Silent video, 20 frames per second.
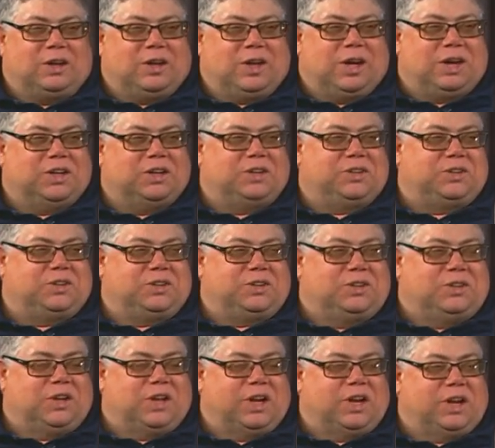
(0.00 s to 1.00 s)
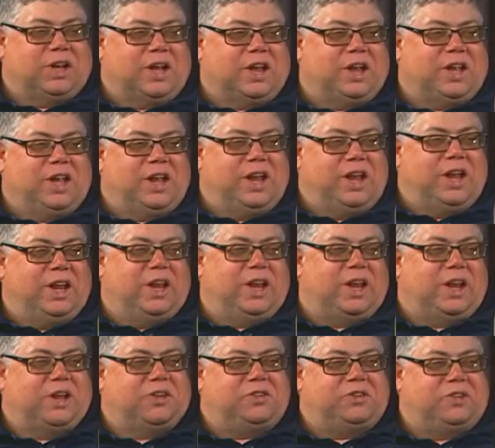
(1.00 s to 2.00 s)
I eat
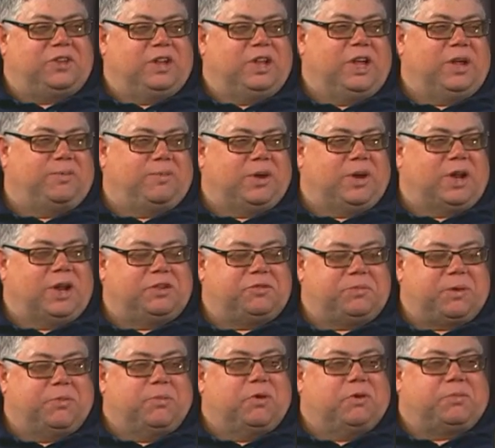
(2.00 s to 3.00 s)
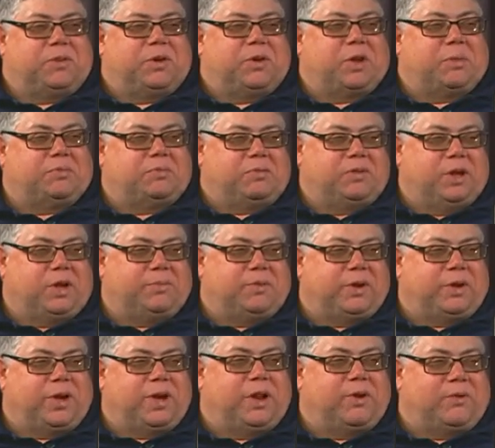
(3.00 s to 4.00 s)
and I sleep, and I spend most of my time
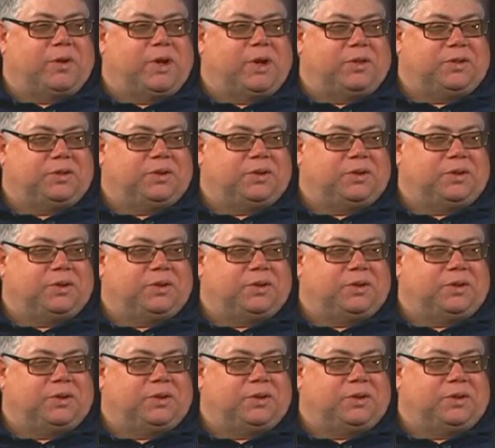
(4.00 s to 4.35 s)
sleeping anyway.